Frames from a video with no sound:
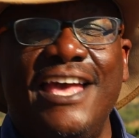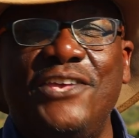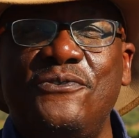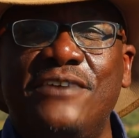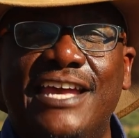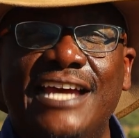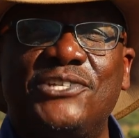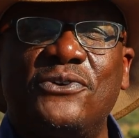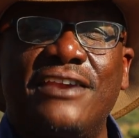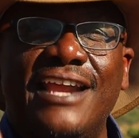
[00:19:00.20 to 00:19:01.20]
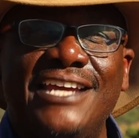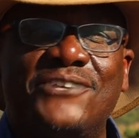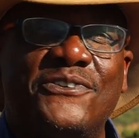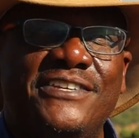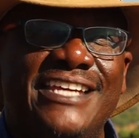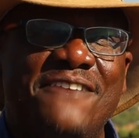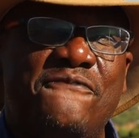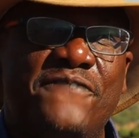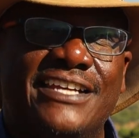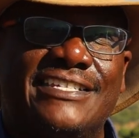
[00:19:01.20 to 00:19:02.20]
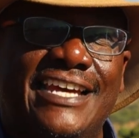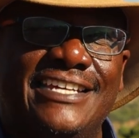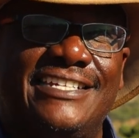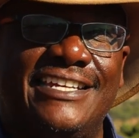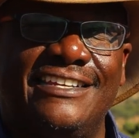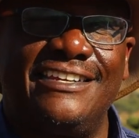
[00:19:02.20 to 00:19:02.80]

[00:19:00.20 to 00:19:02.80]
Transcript: you get your nitrogen fixation.